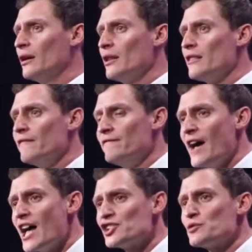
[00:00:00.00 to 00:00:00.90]
The
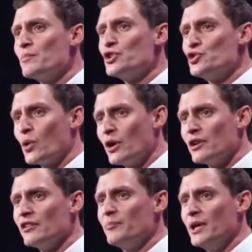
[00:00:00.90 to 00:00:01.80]
vast majority
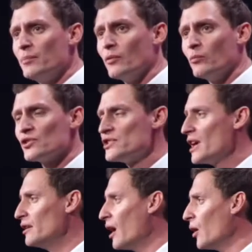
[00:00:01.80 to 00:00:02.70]
of people will say
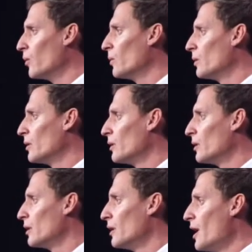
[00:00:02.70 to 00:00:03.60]
no.
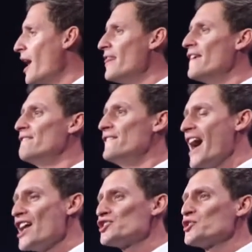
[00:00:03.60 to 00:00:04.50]
And the
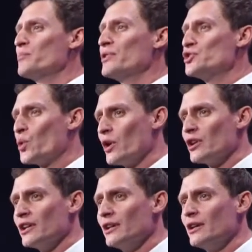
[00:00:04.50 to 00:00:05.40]
vast
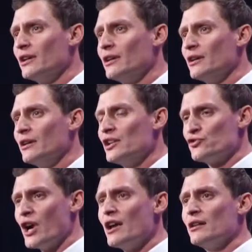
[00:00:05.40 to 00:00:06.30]
majority is
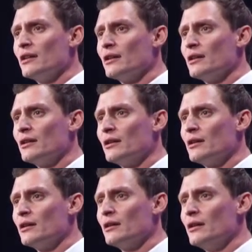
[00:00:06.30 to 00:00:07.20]
right.
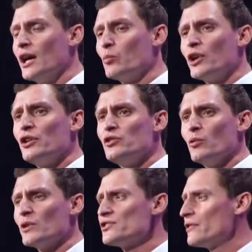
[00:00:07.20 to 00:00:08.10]
And what do?
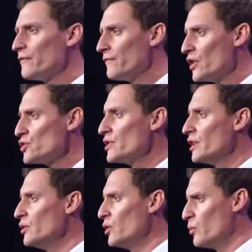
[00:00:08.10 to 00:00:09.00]
What's the first thing
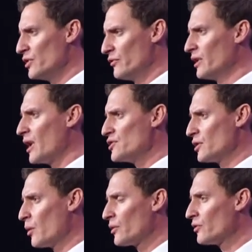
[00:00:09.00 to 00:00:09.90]
you do when you realize you're
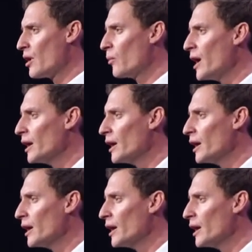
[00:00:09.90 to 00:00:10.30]
going the wrong way?